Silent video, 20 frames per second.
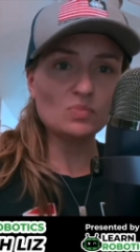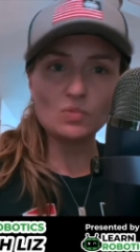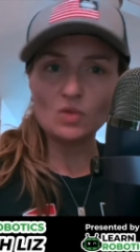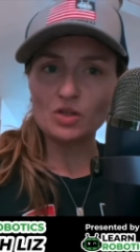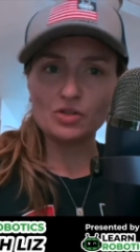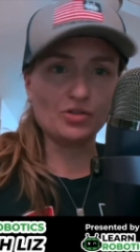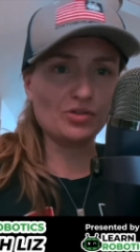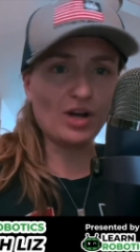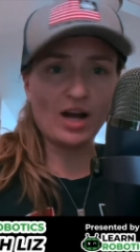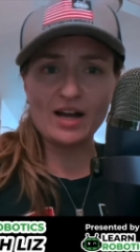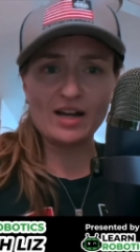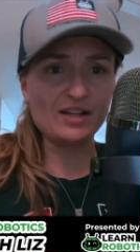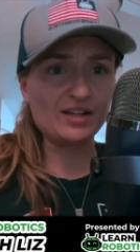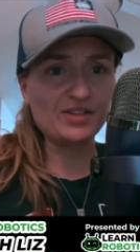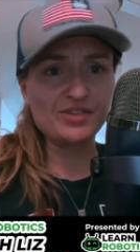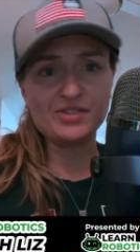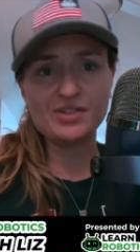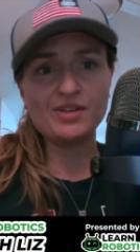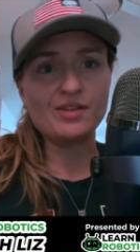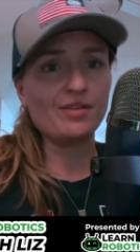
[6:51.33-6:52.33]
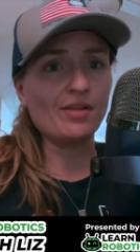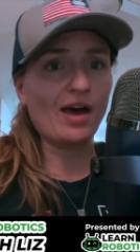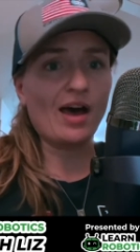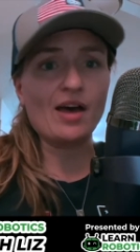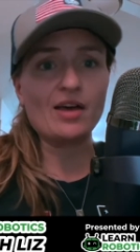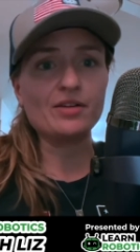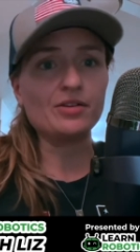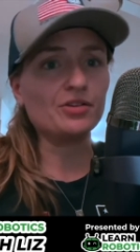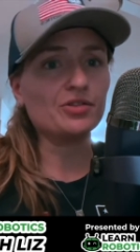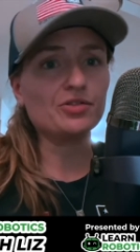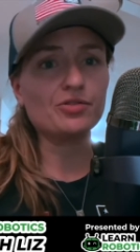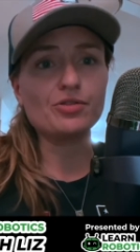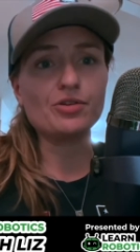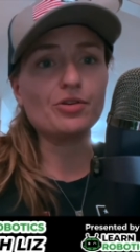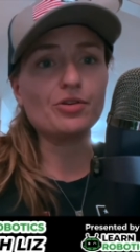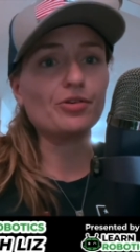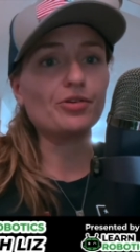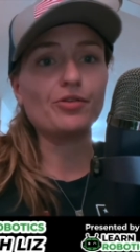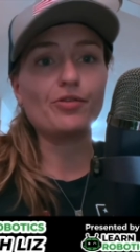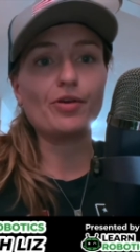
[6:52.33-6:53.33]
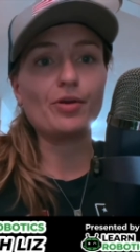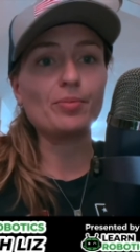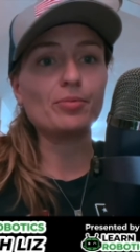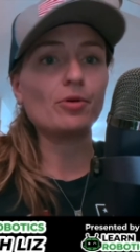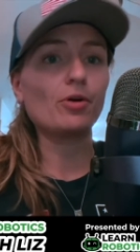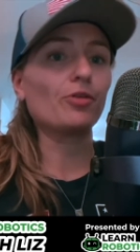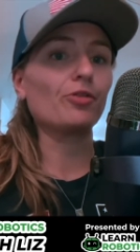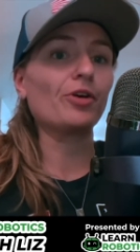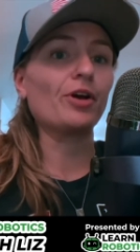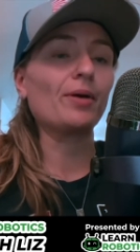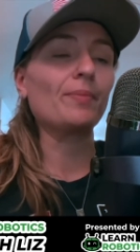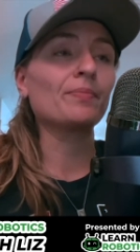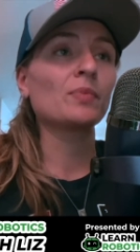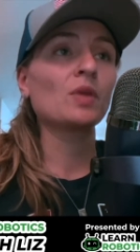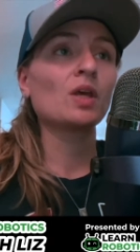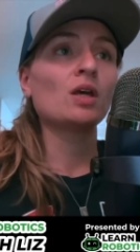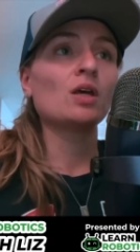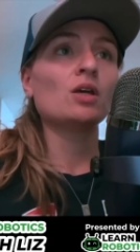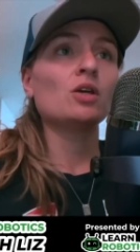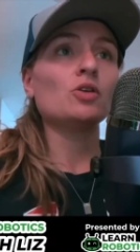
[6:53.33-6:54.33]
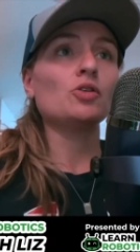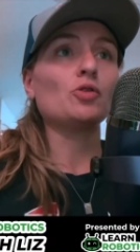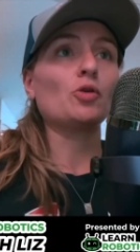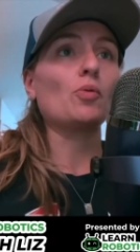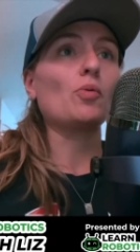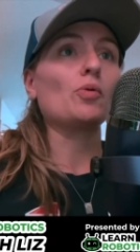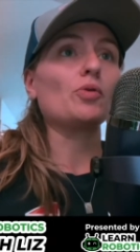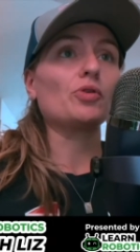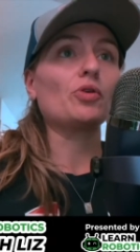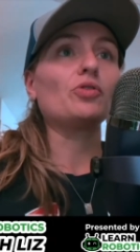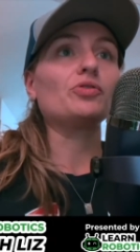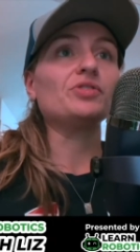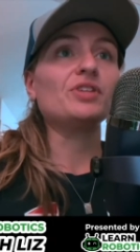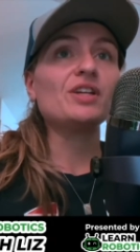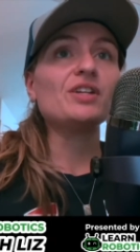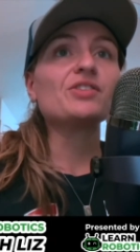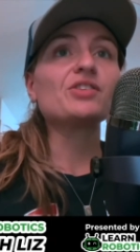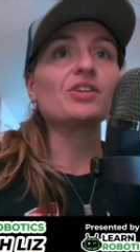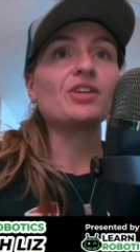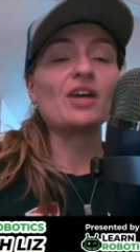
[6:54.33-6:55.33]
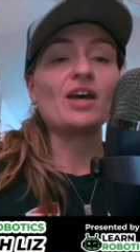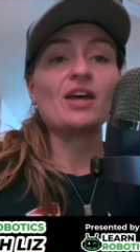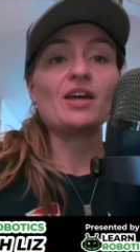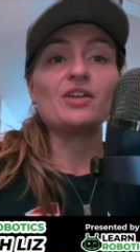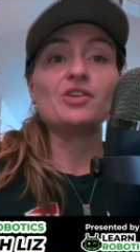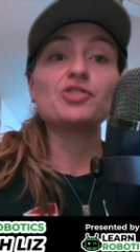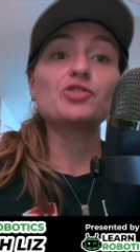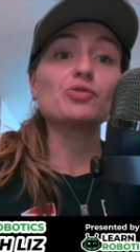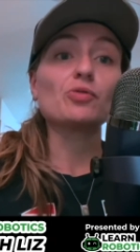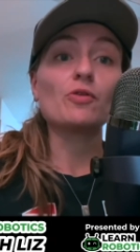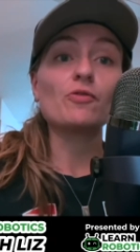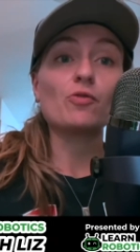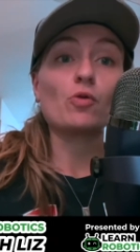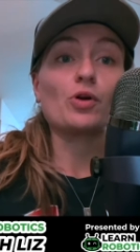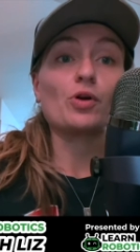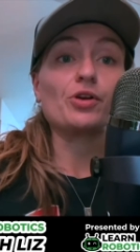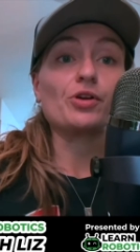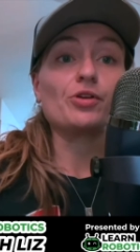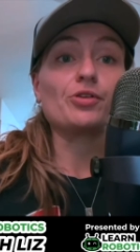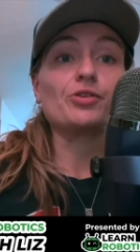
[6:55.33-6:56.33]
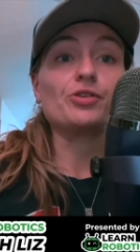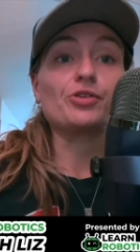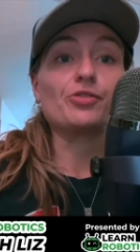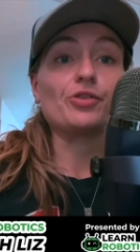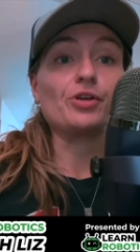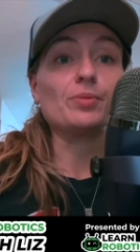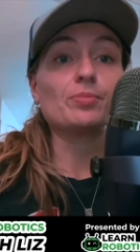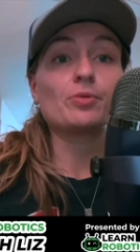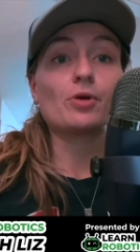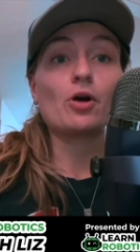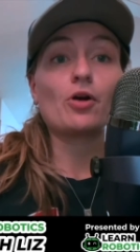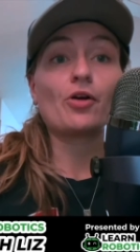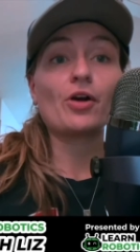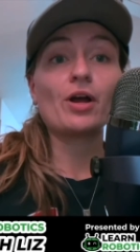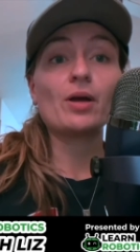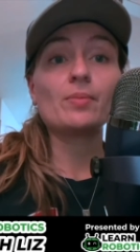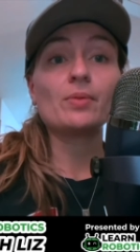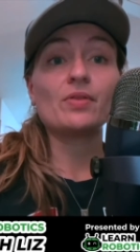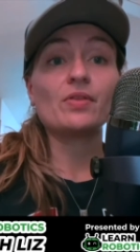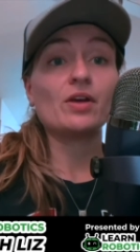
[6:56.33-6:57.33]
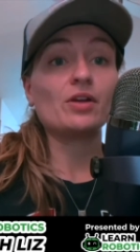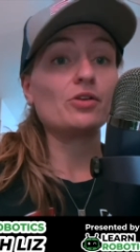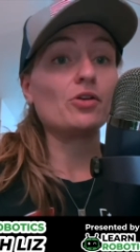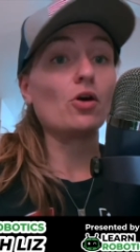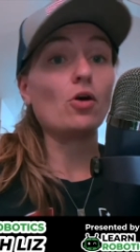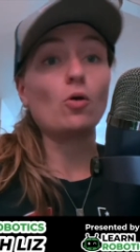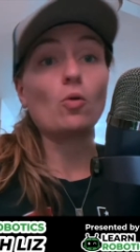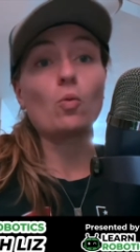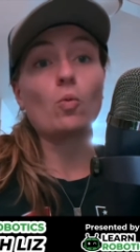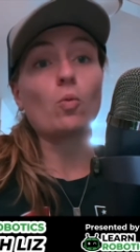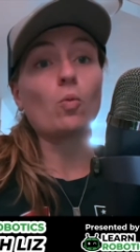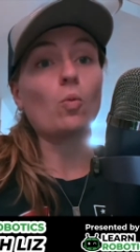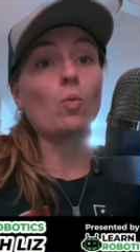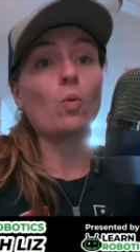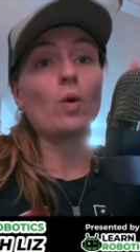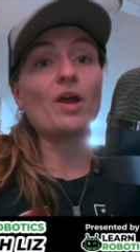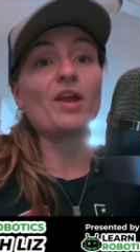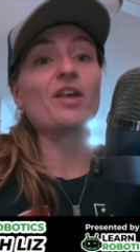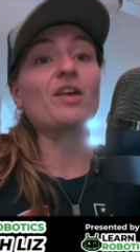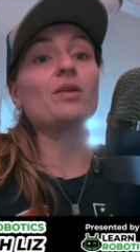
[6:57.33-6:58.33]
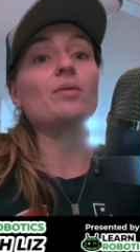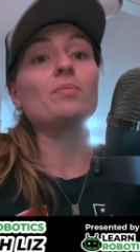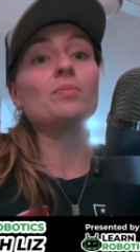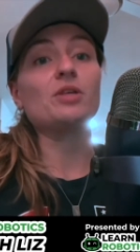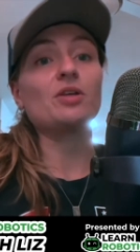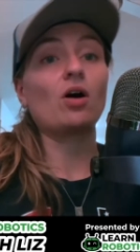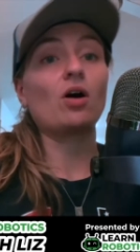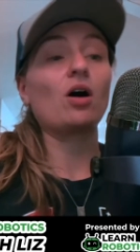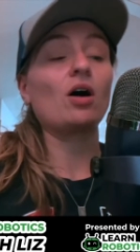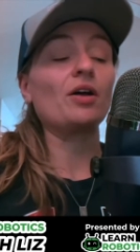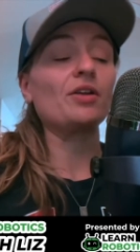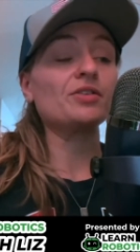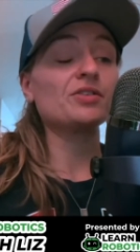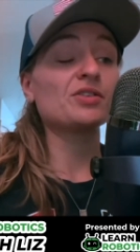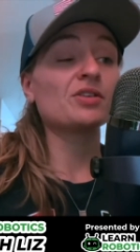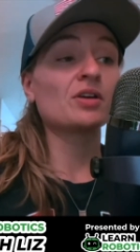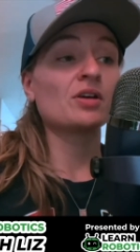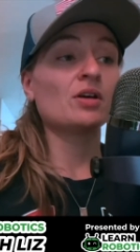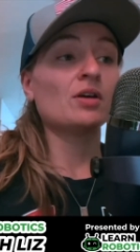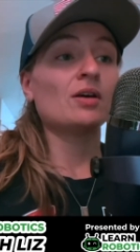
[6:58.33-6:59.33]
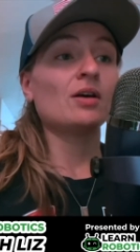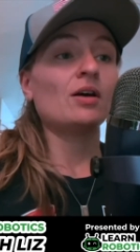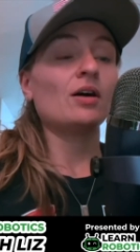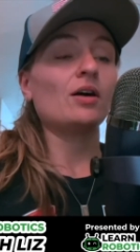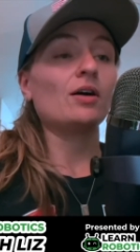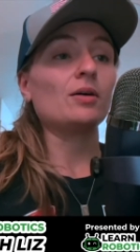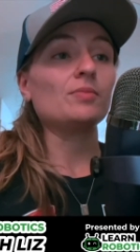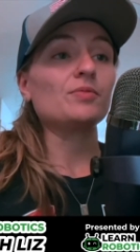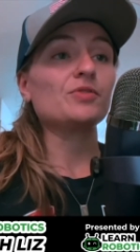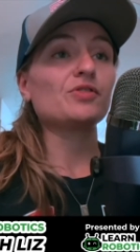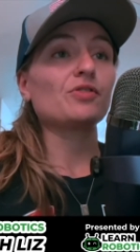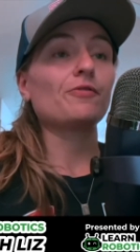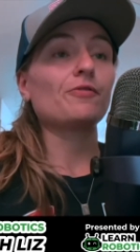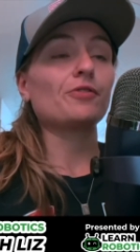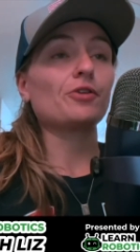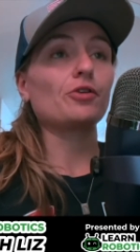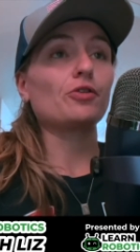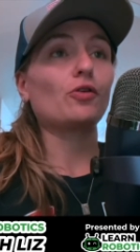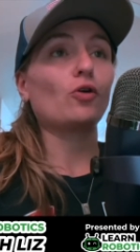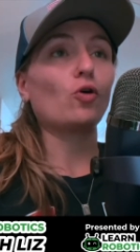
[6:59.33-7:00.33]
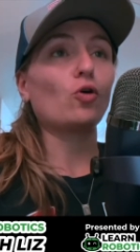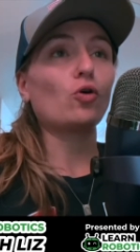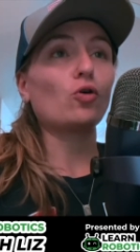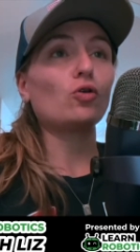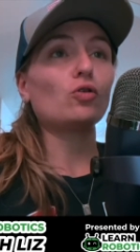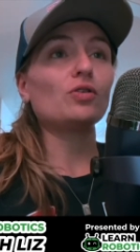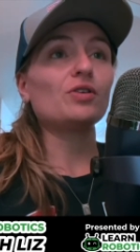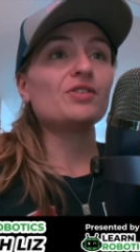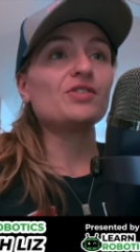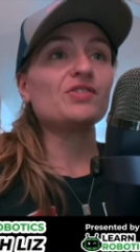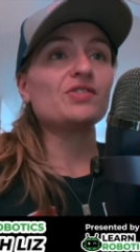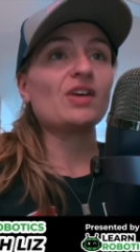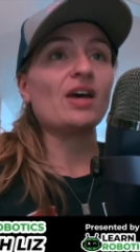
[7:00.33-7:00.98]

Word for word: you're not going to see that in a two-year degree program. you will need to get into a four-year degree program and then go way beyond. Um, so if your goal is to